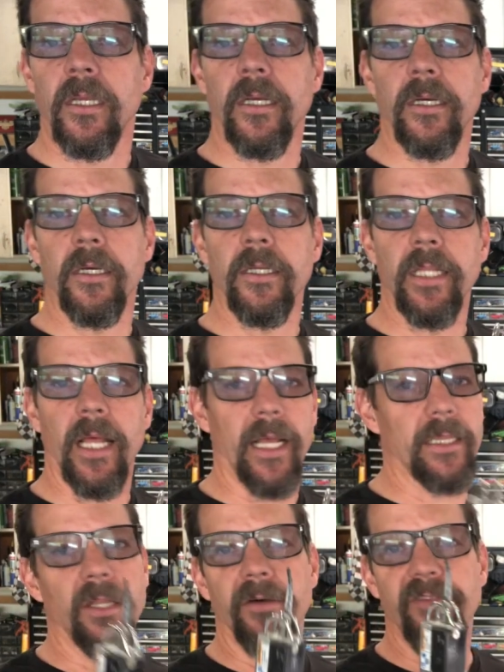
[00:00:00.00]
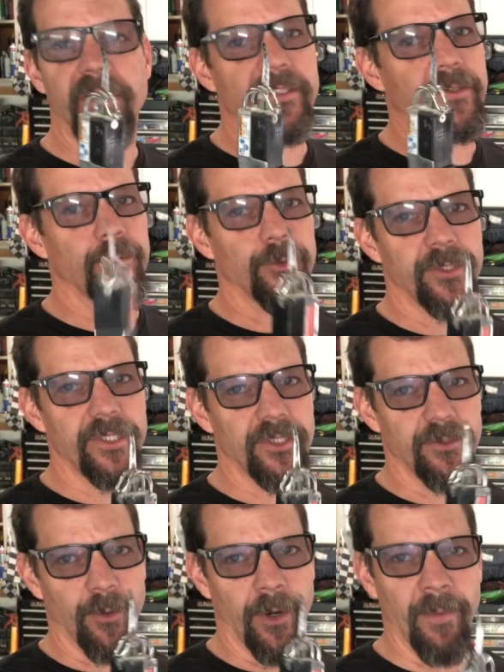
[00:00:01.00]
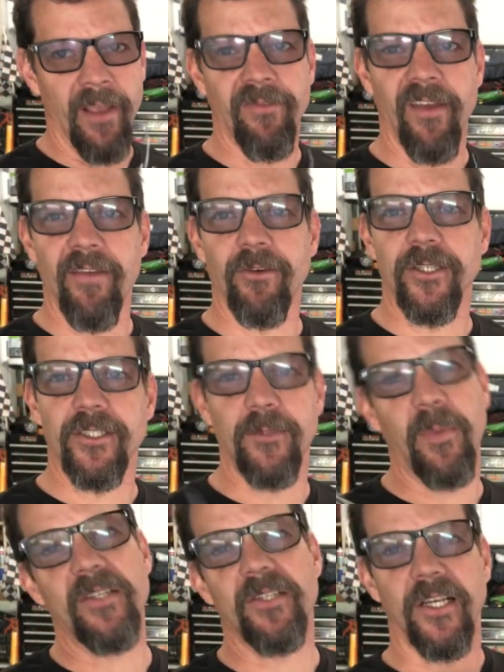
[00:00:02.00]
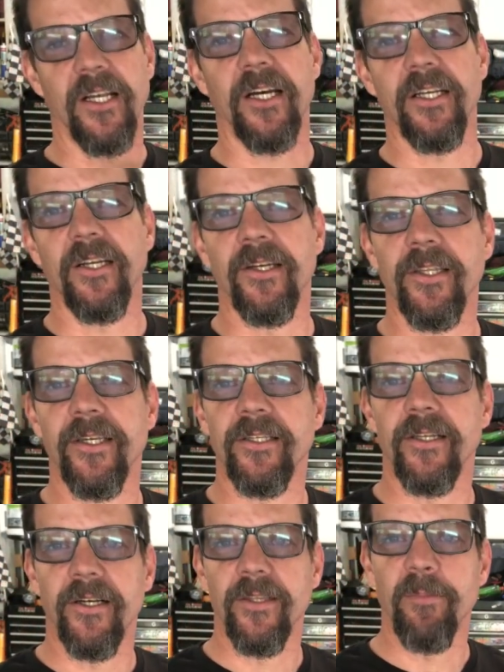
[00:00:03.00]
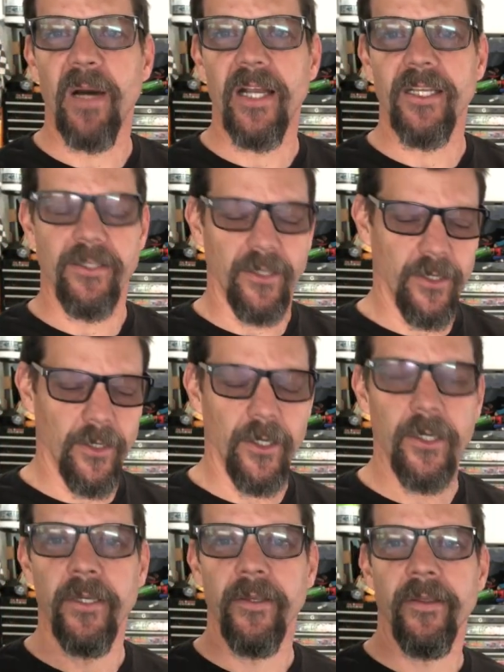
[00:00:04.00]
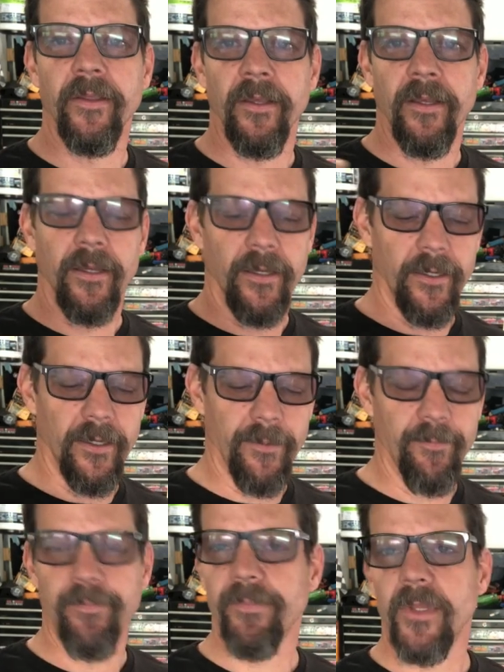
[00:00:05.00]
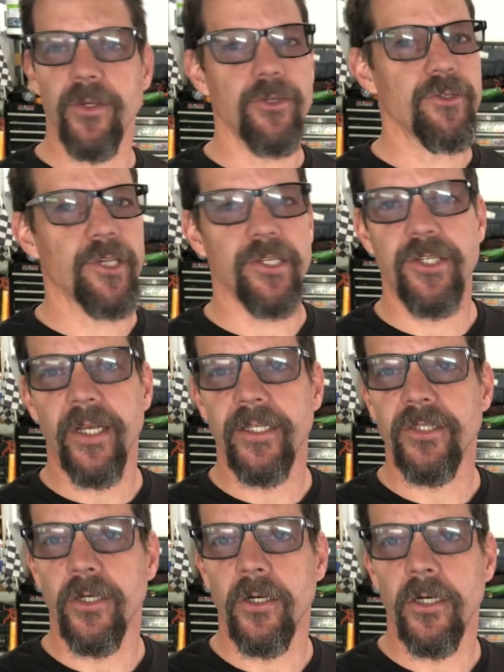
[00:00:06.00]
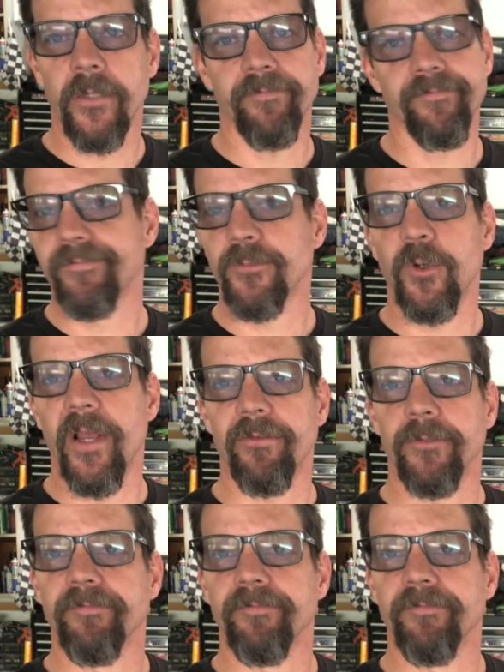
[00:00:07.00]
I love this tool. This is one of my favorites, especially cutting on the body of the car. You use a jigsaw, whatever.